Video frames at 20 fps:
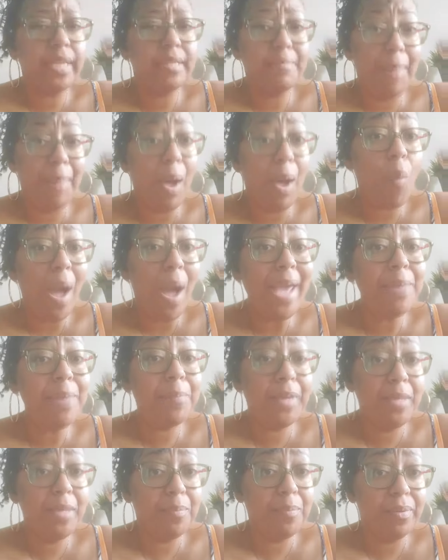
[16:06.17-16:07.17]
by white
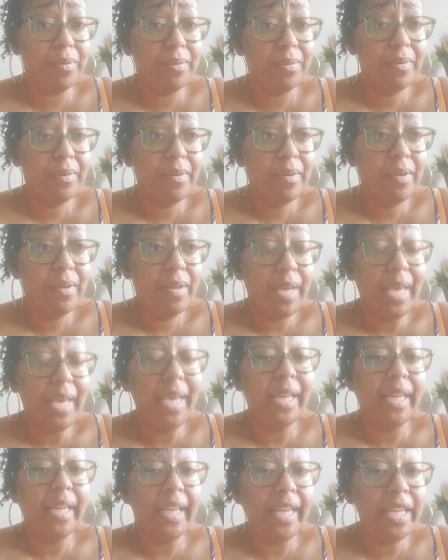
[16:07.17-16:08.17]
people
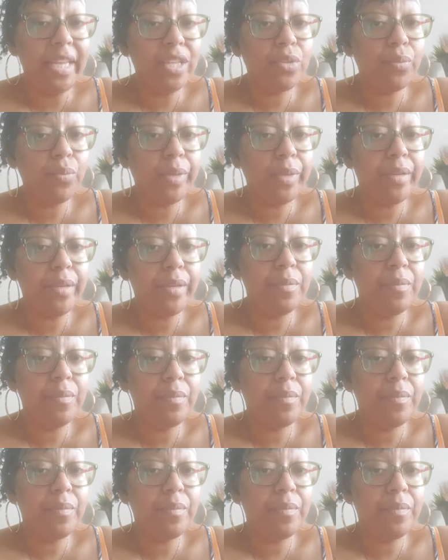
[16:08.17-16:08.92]
in Israel,